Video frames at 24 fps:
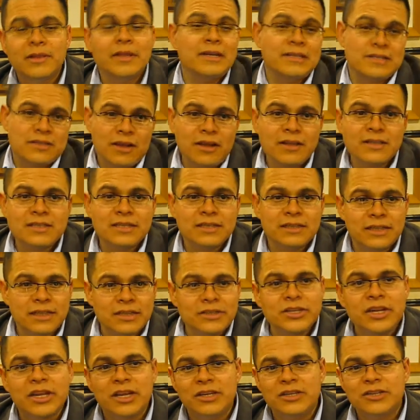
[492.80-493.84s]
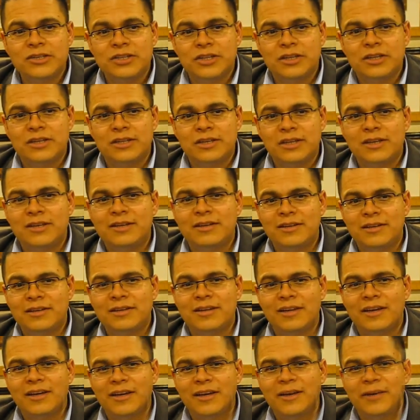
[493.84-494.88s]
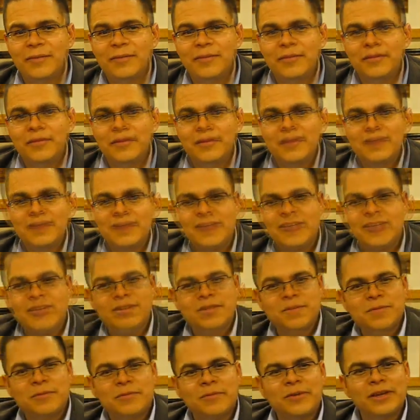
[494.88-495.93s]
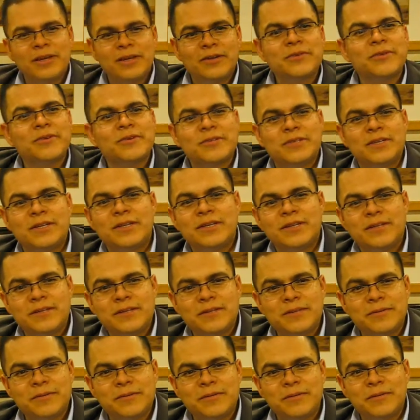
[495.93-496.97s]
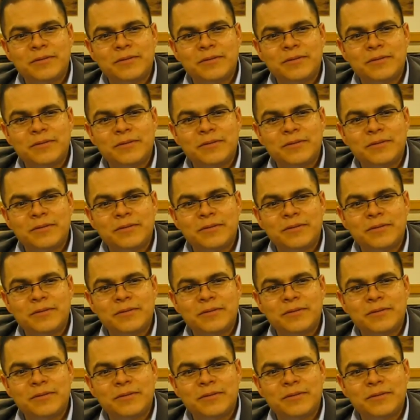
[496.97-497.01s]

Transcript: That is constantly changing. And it's been really interesting to